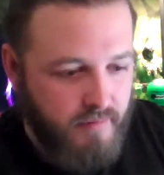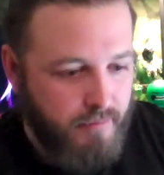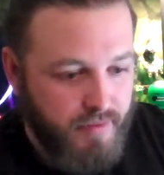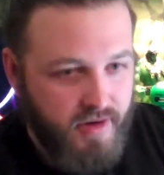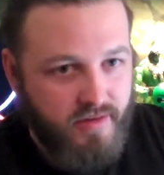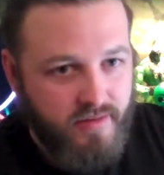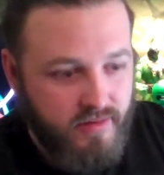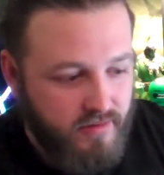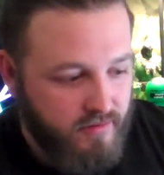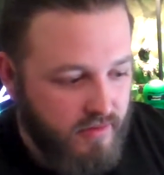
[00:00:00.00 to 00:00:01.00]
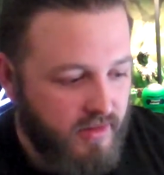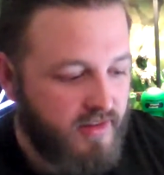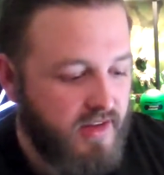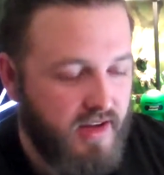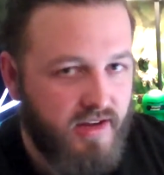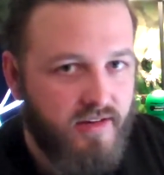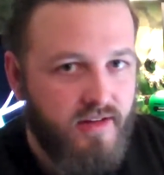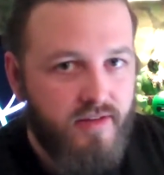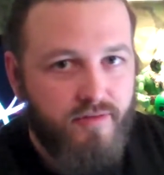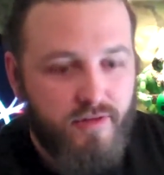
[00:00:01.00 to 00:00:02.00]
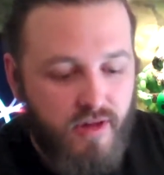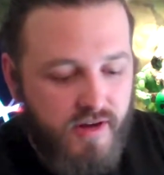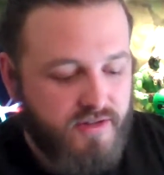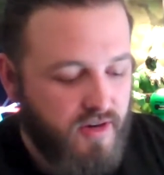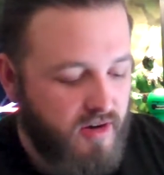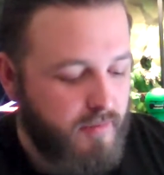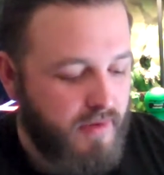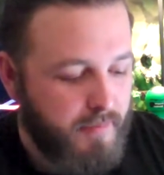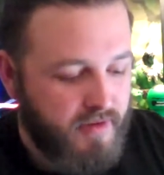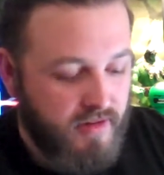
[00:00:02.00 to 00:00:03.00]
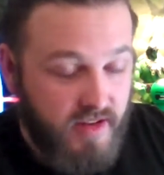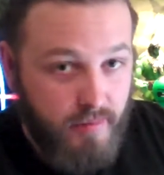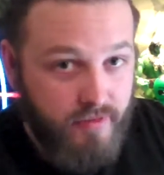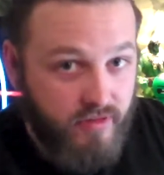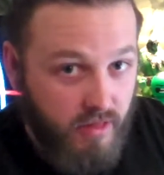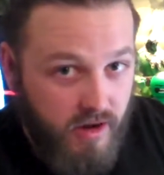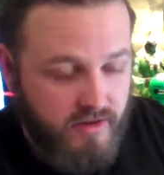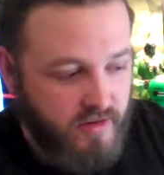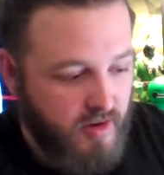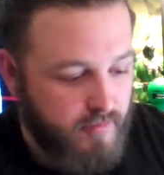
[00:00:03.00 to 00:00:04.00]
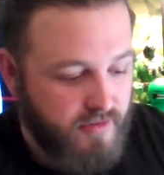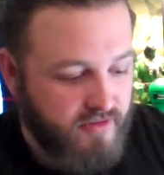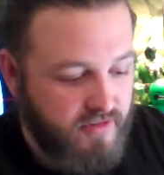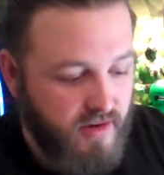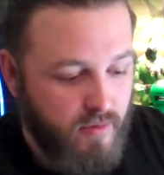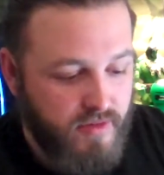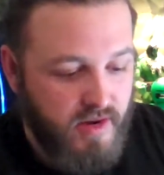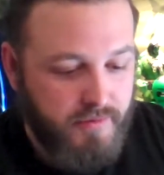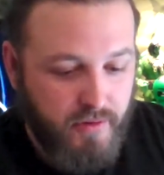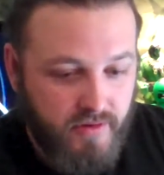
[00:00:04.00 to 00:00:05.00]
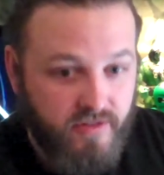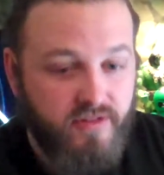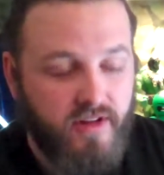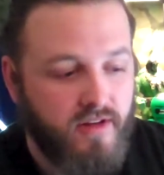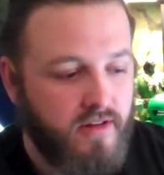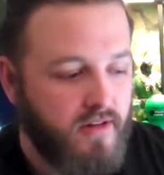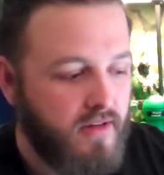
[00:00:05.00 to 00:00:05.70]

But again, for long term, I'm going to keep this a long term. This is not one that I'm going to sell,